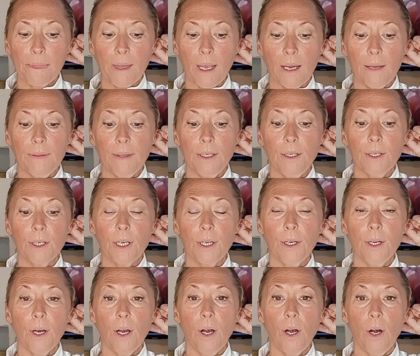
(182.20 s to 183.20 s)
and then you're going
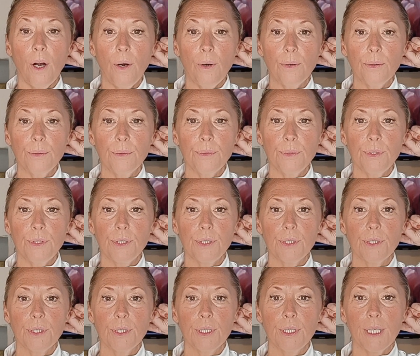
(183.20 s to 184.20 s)
to hold
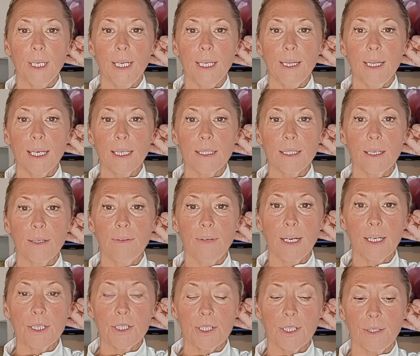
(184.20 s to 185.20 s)
in that
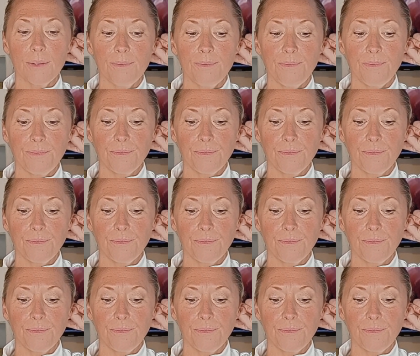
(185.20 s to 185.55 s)
direction.